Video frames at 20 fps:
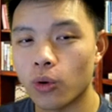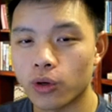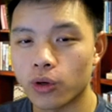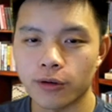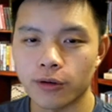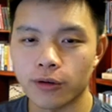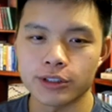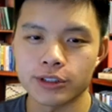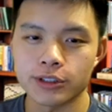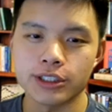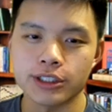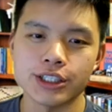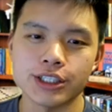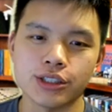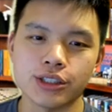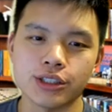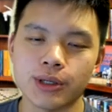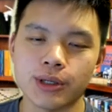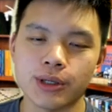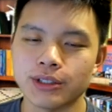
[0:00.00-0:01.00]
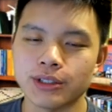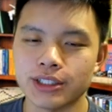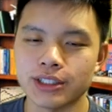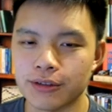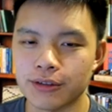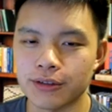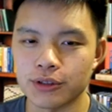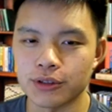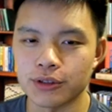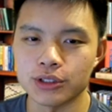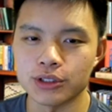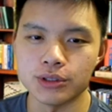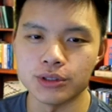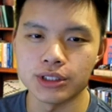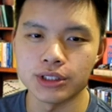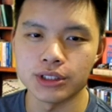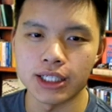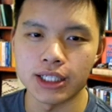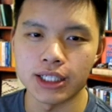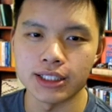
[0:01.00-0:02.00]
conversation about different use
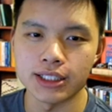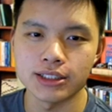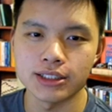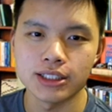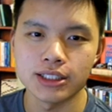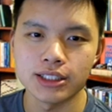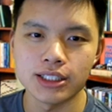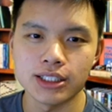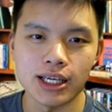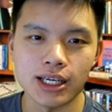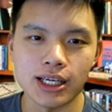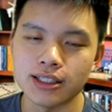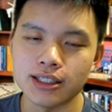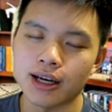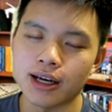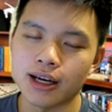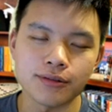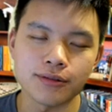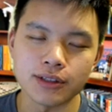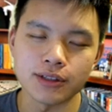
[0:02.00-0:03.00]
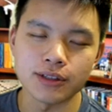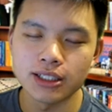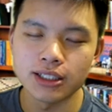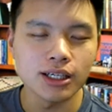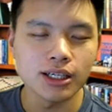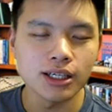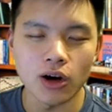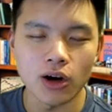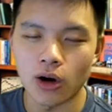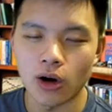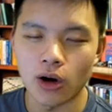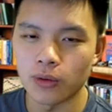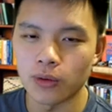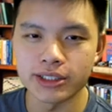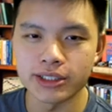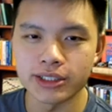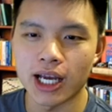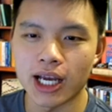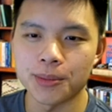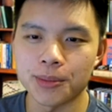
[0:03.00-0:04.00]
cases, and definitely always
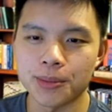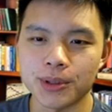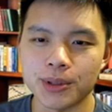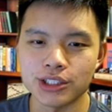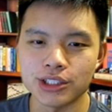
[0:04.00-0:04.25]
happy to